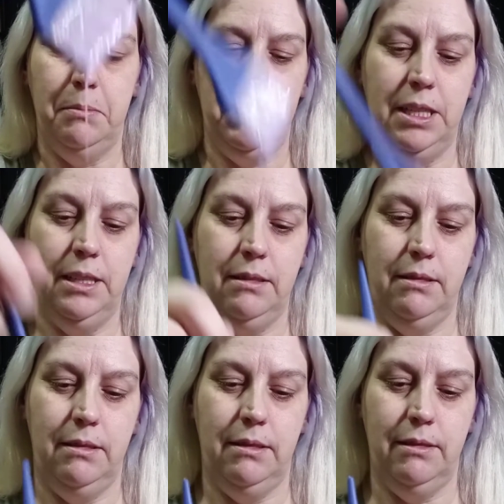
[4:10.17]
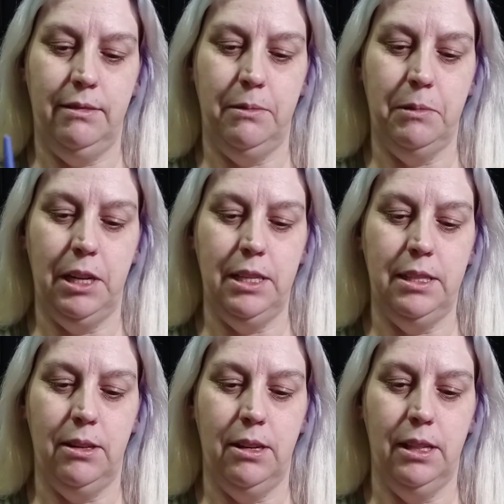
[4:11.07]
but from what I
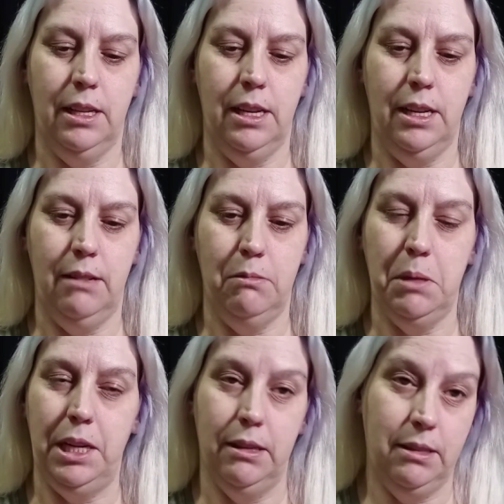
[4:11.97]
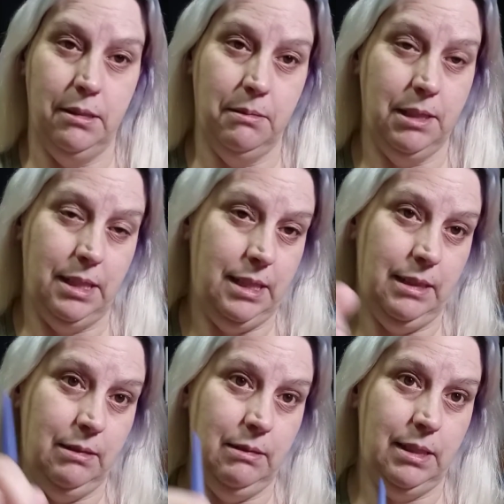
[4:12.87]
saw online, everybody else's was
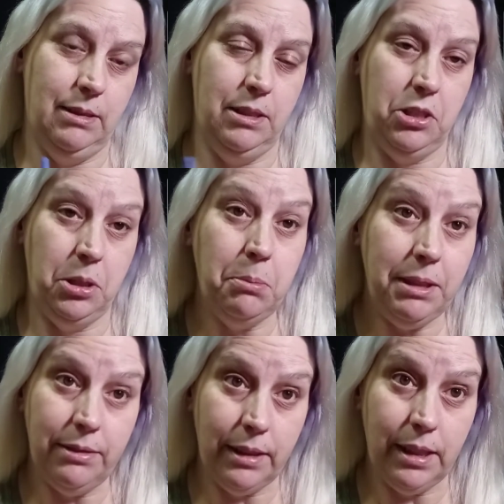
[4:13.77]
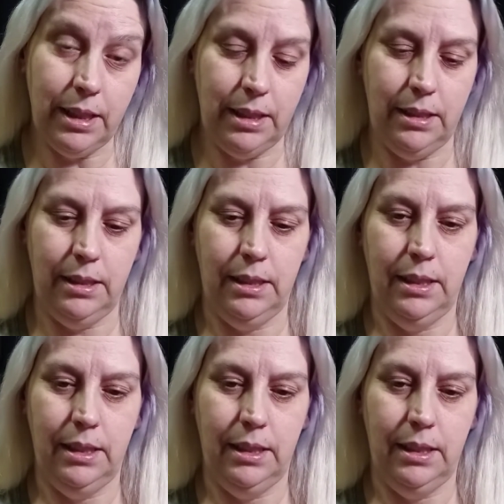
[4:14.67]
too, so it should be fine.